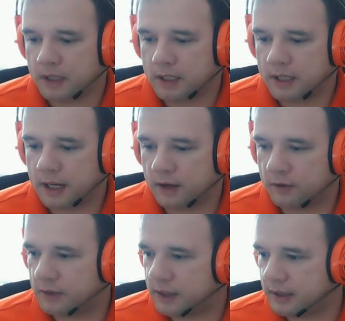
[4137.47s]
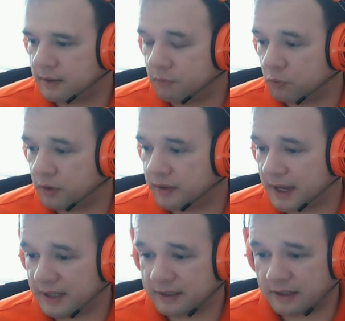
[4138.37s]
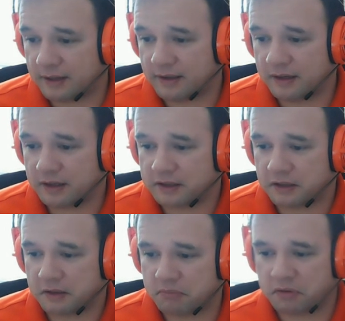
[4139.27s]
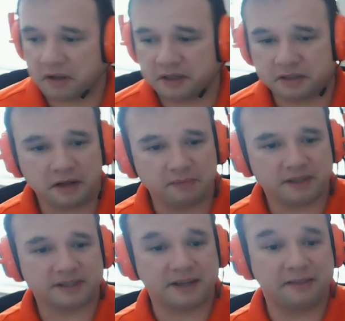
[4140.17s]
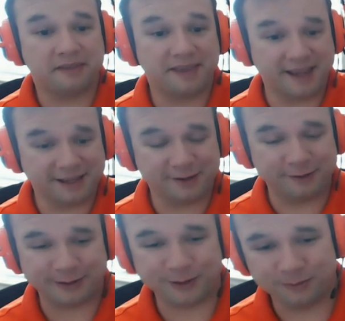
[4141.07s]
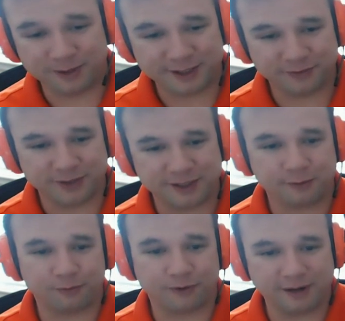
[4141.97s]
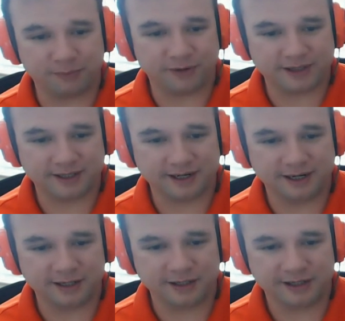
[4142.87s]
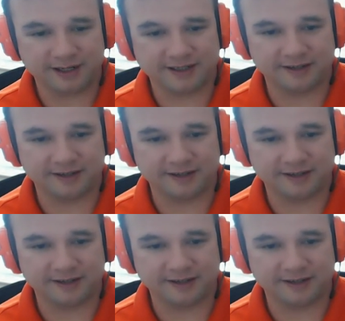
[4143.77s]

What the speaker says: Now, with that, I think it's probably time to say thank you so much for this great presentation, Jess.